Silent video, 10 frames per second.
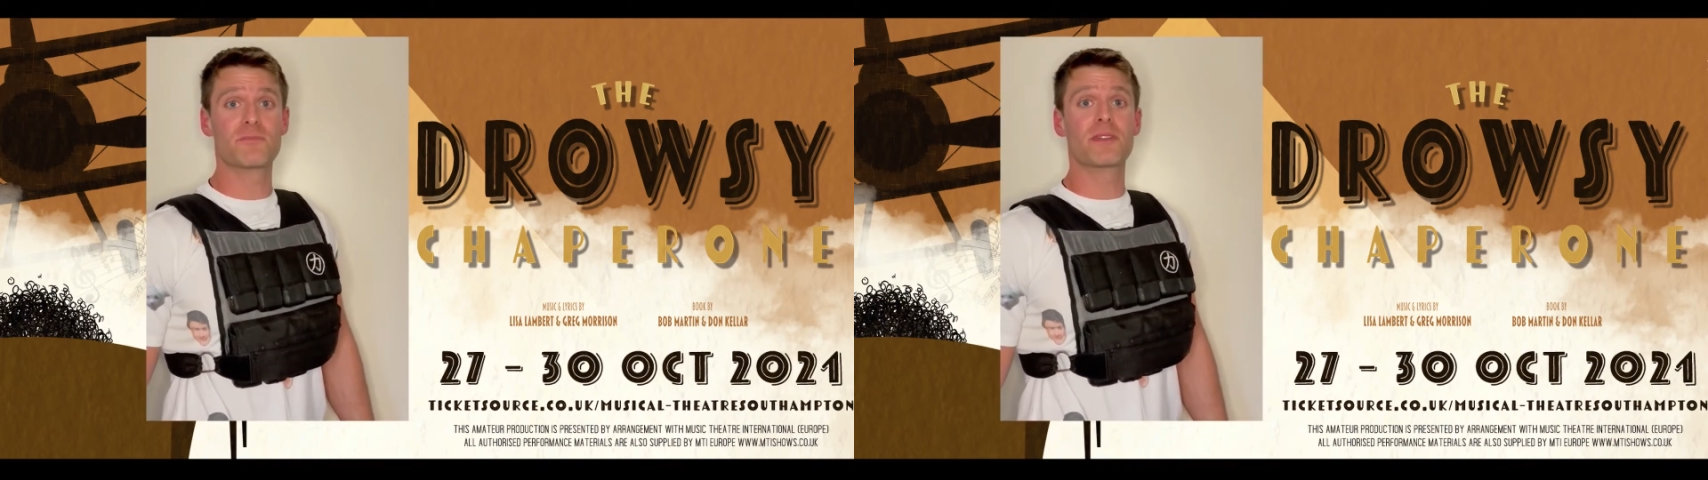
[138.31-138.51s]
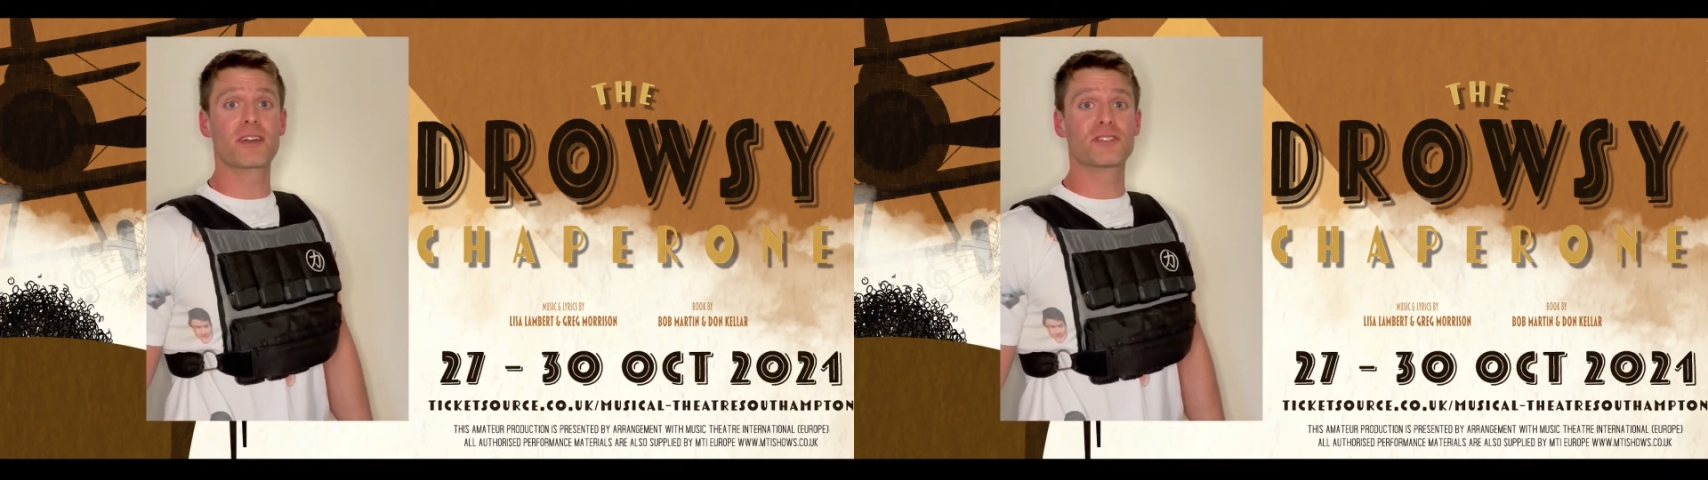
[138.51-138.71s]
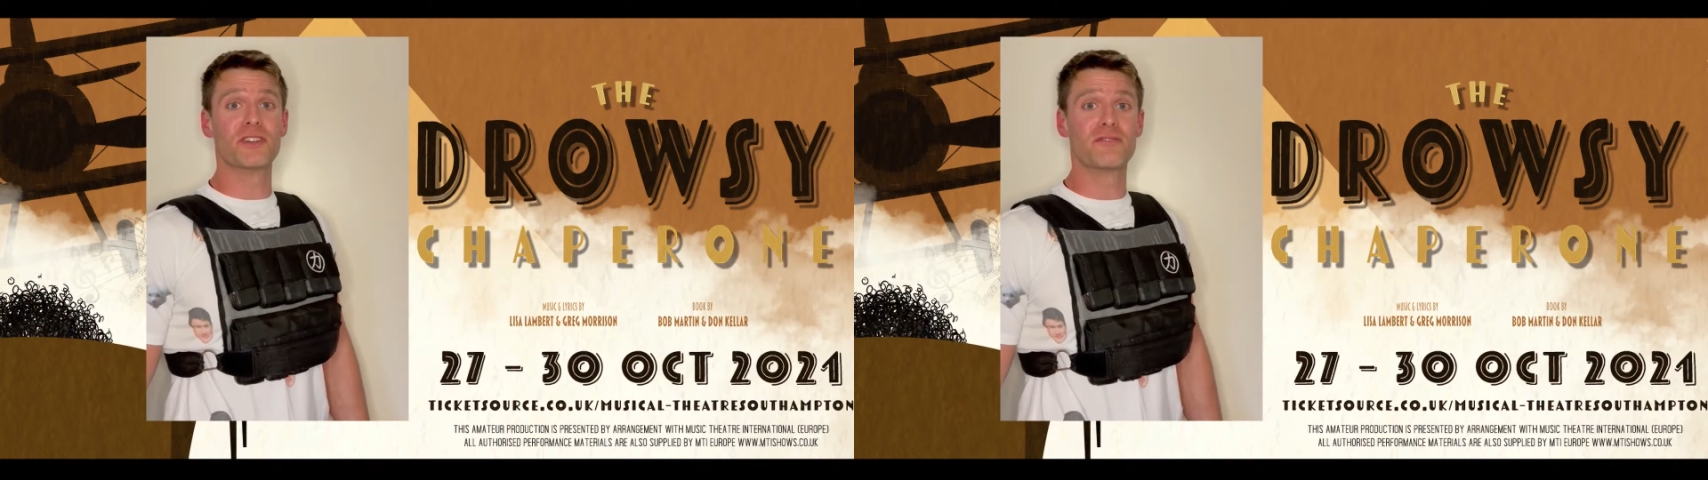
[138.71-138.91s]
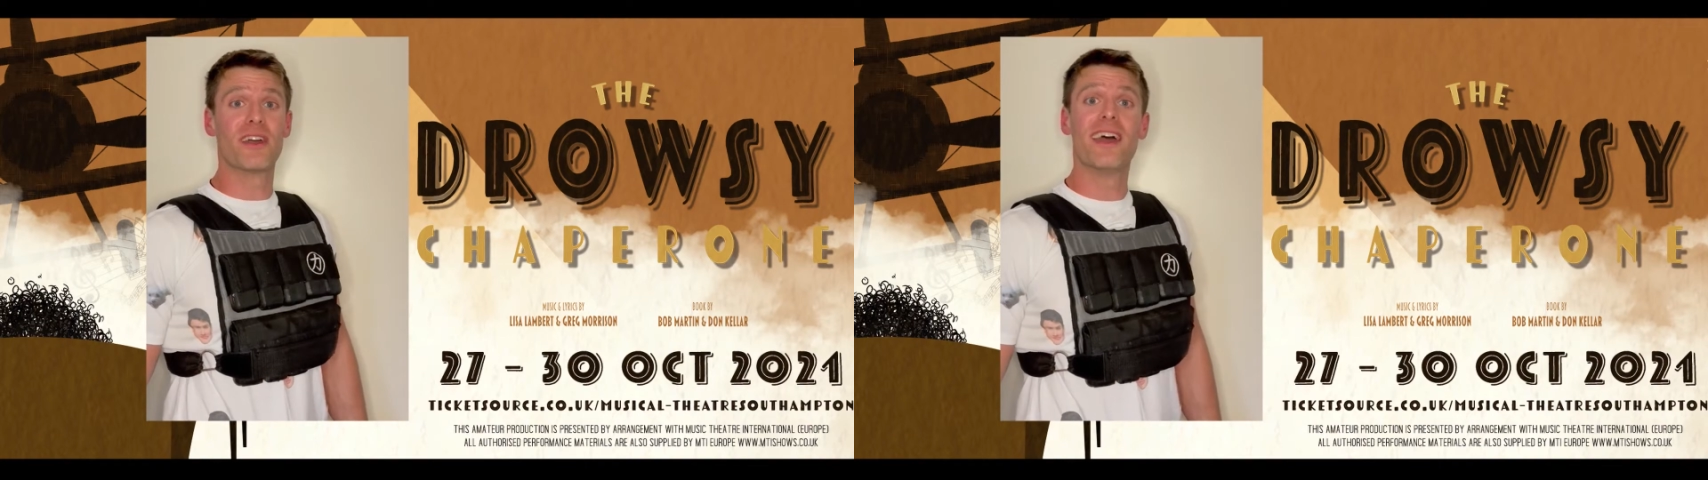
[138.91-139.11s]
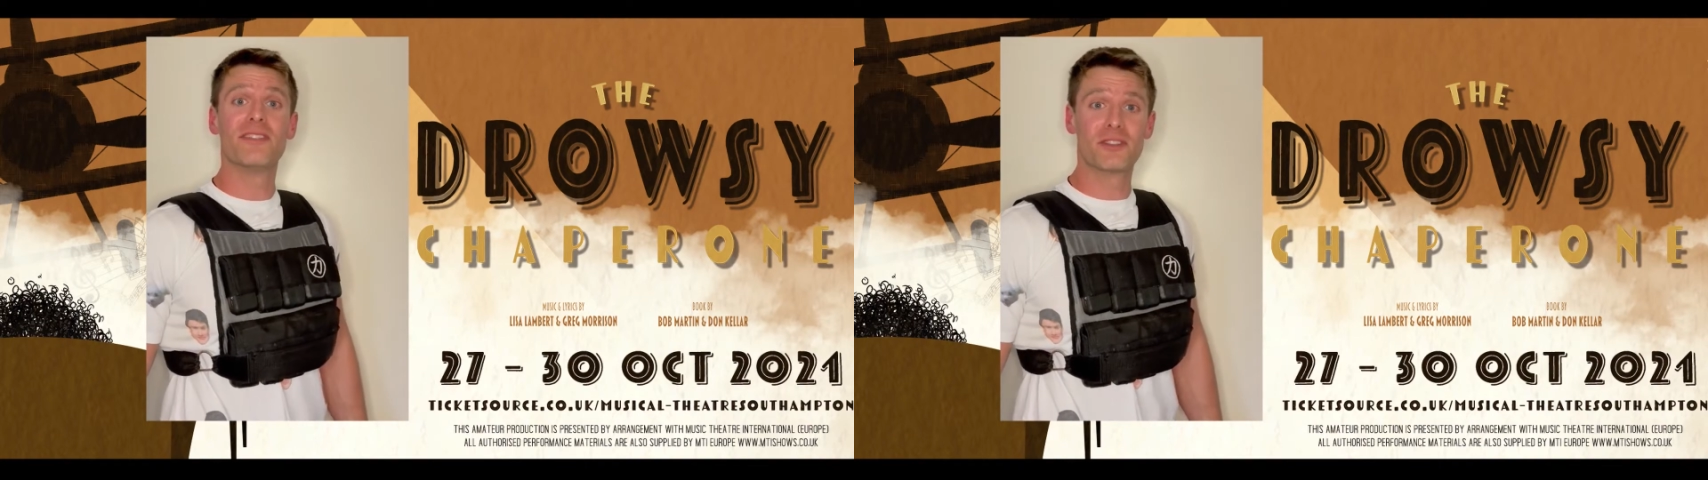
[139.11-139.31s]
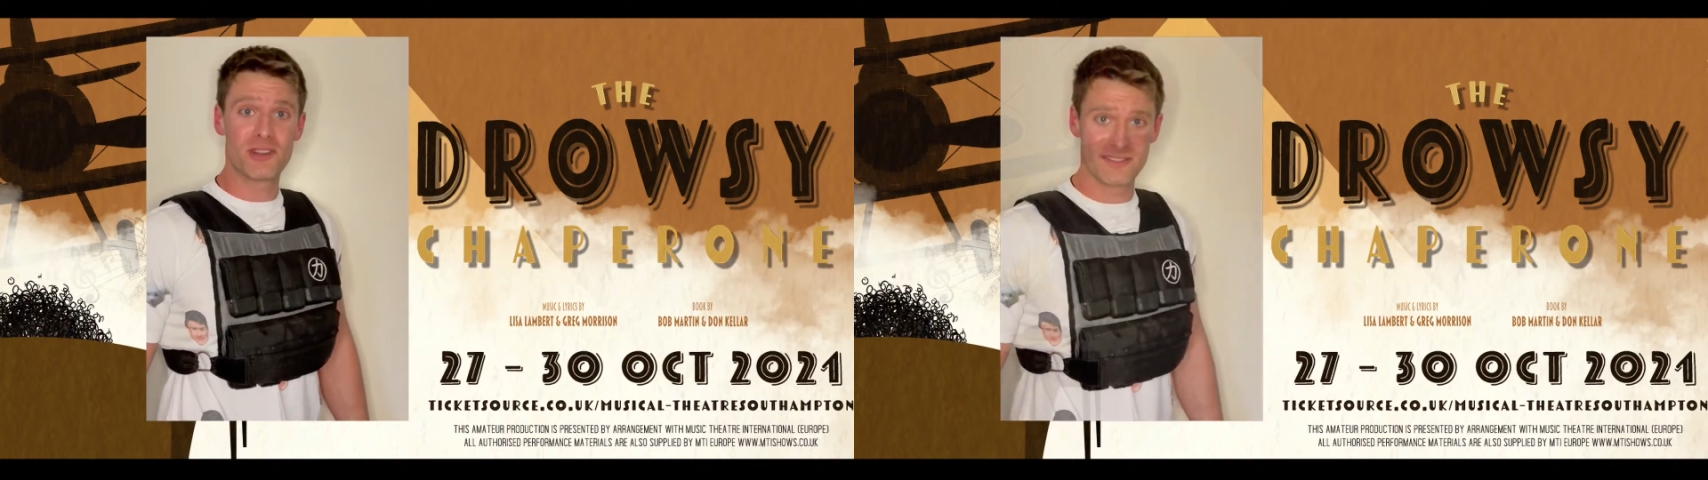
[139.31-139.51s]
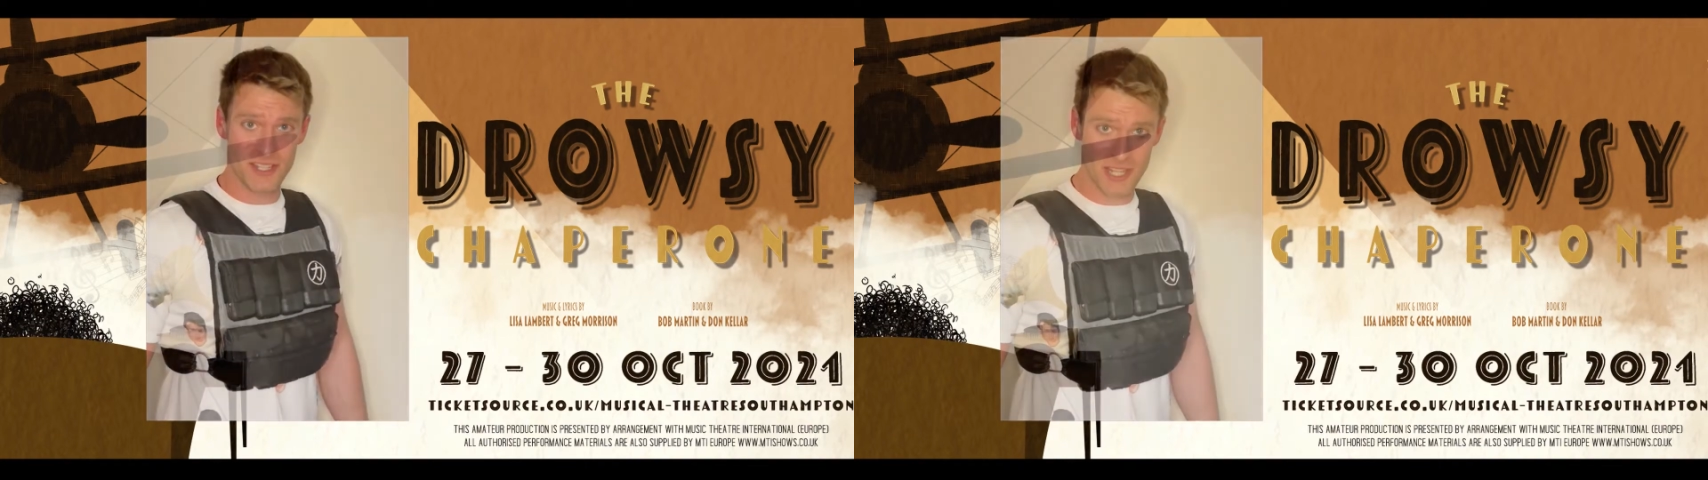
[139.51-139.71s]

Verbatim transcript: production of The Drowsy